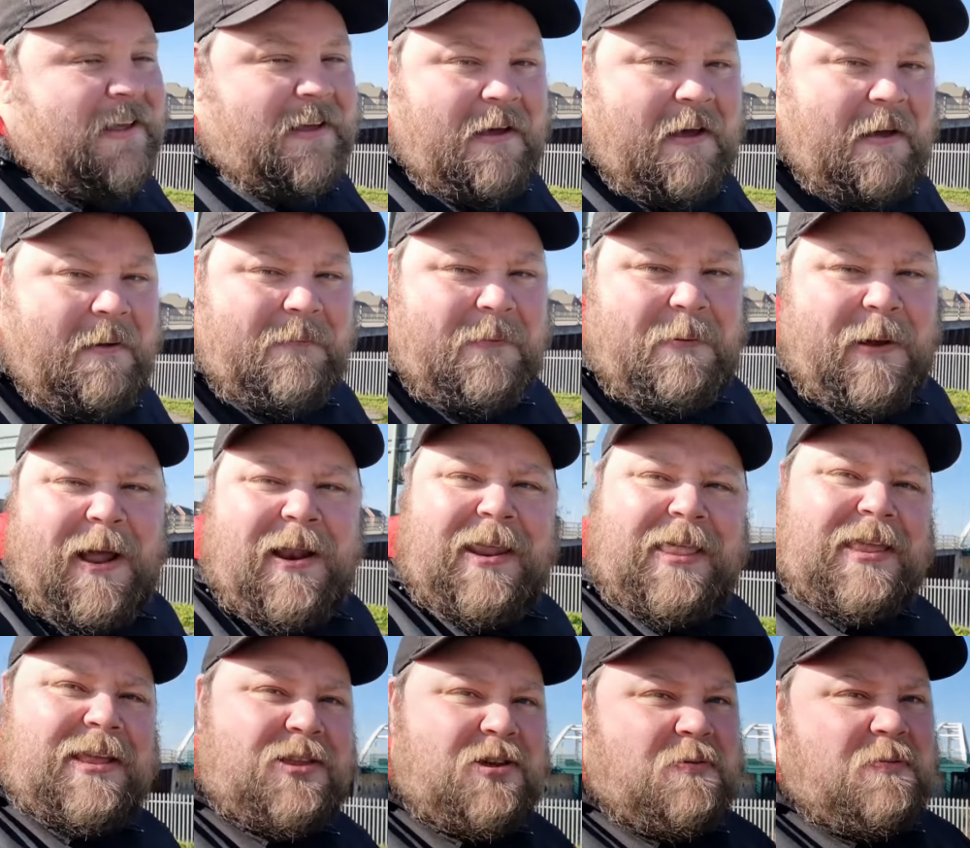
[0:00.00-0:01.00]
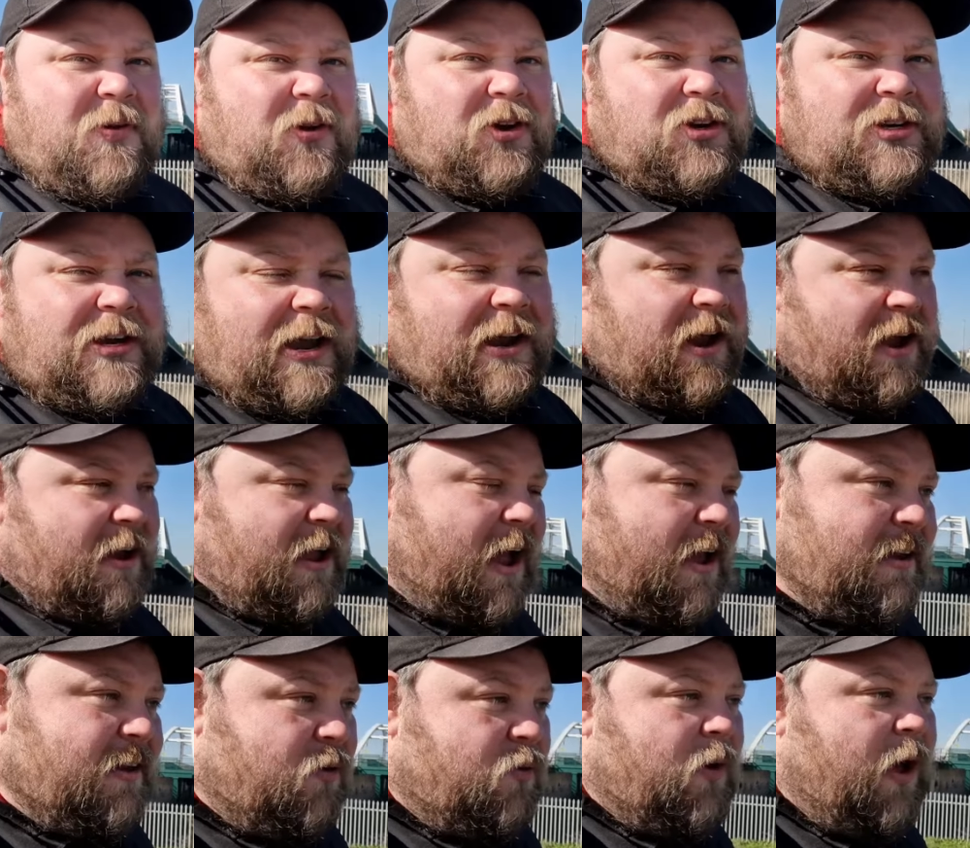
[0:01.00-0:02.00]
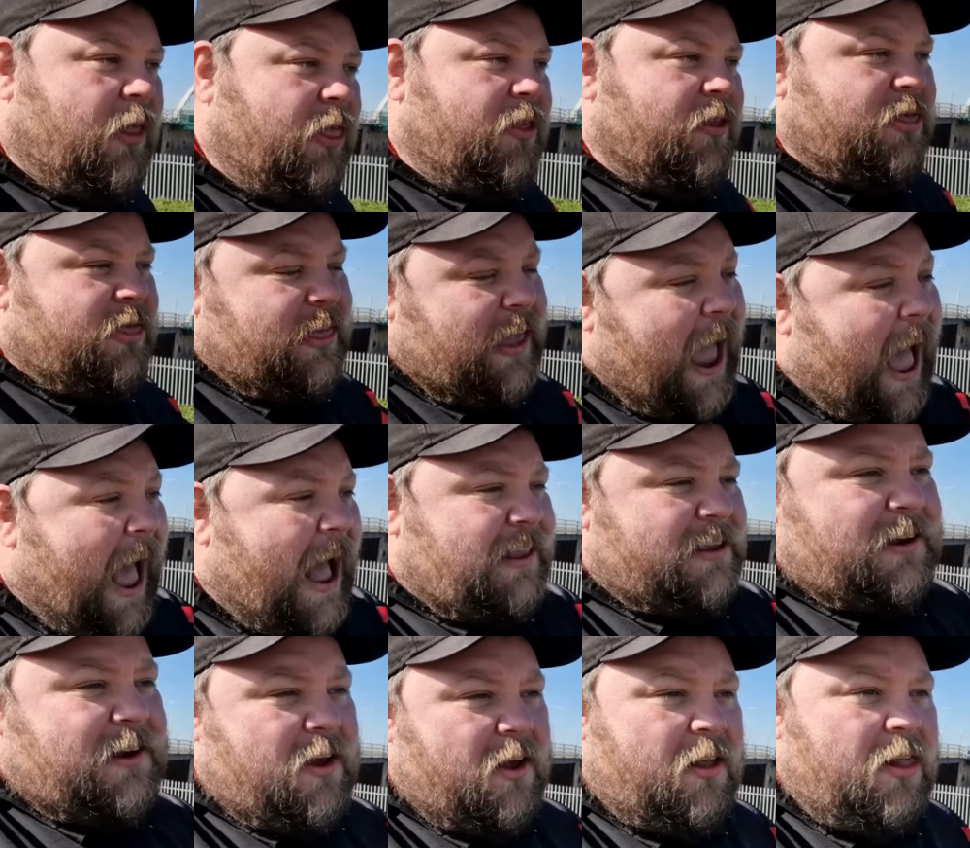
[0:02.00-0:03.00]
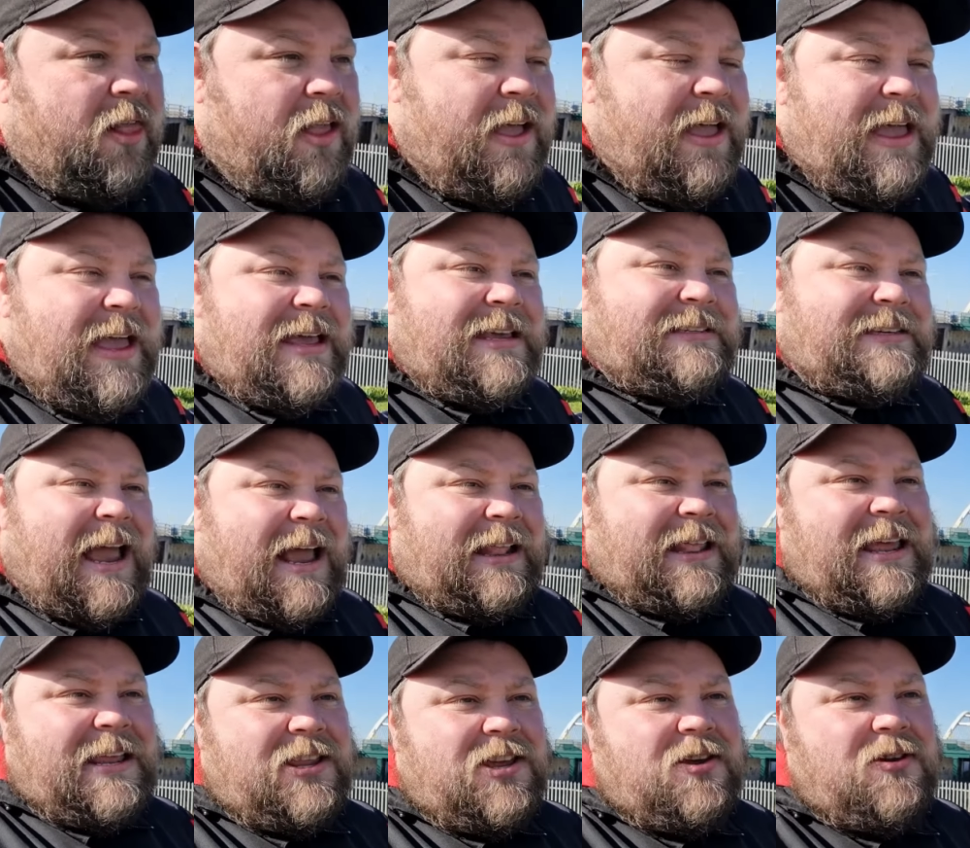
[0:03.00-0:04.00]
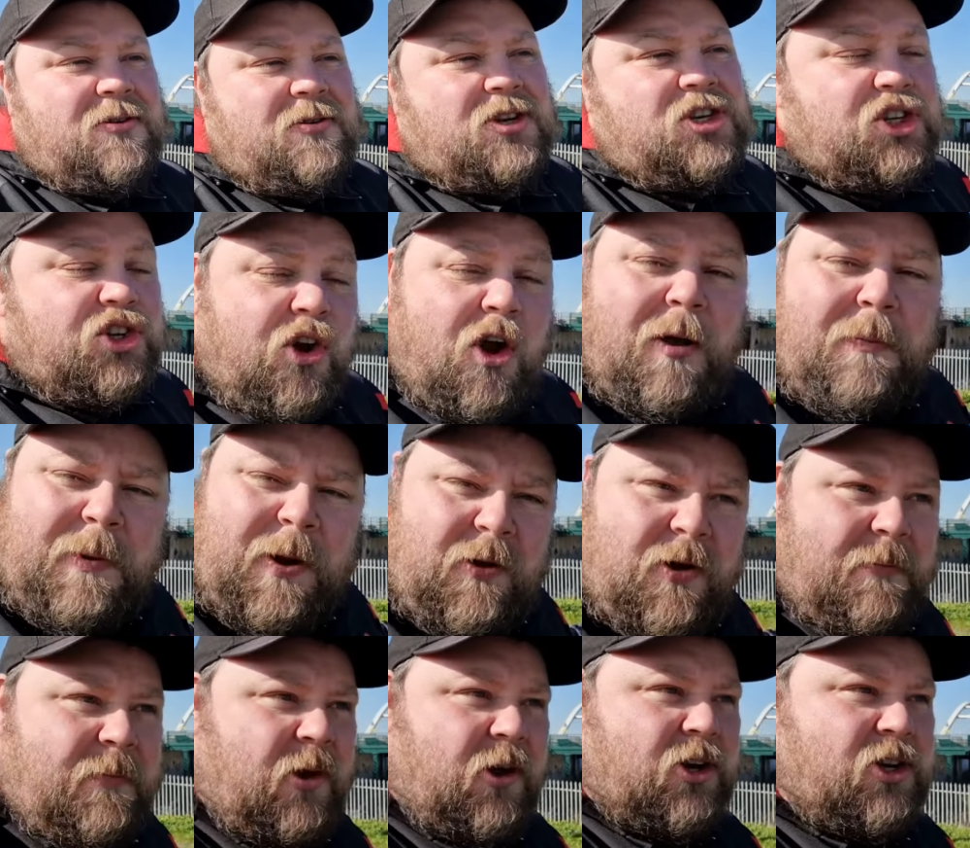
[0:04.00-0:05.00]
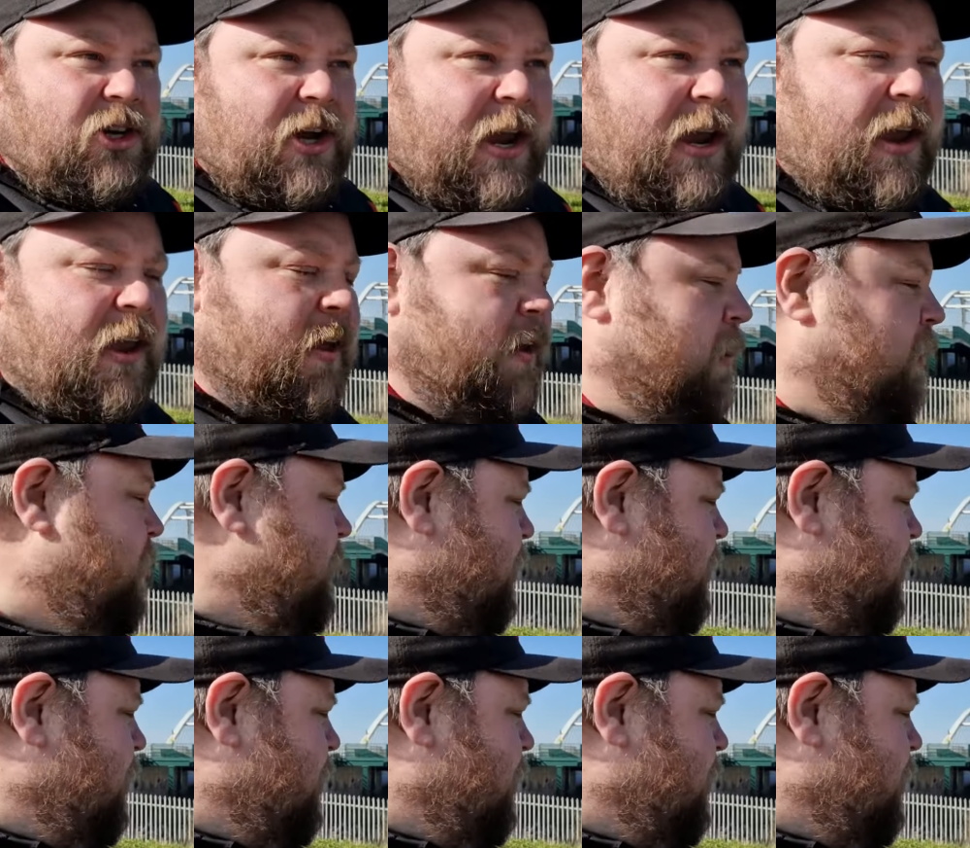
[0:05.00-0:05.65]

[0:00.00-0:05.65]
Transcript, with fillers: Apparently they do milkshake. Well, the article said they do strawberry milkshake.